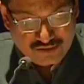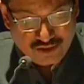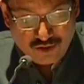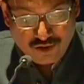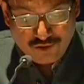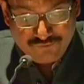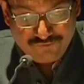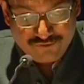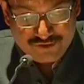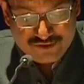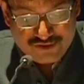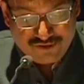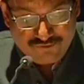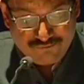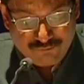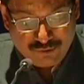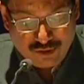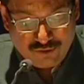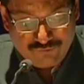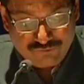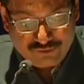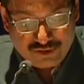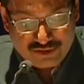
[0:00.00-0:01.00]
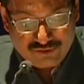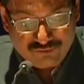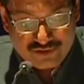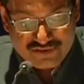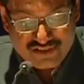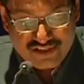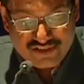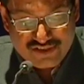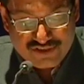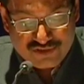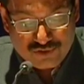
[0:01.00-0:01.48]
The Office of Profit
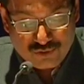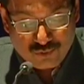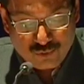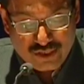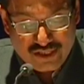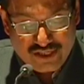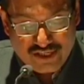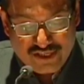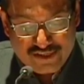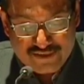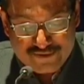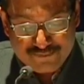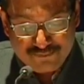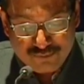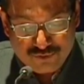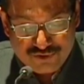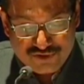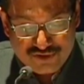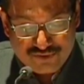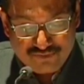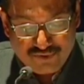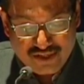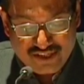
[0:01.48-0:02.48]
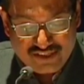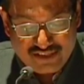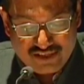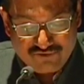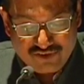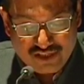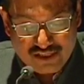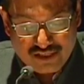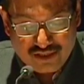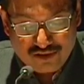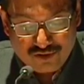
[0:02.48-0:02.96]
was a story exposed by
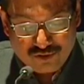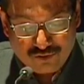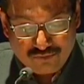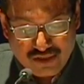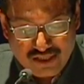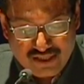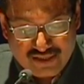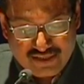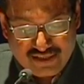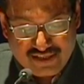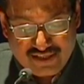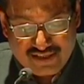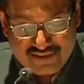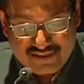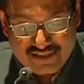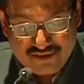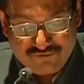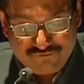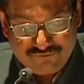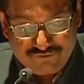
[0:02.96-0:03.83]
Navika Kumar as a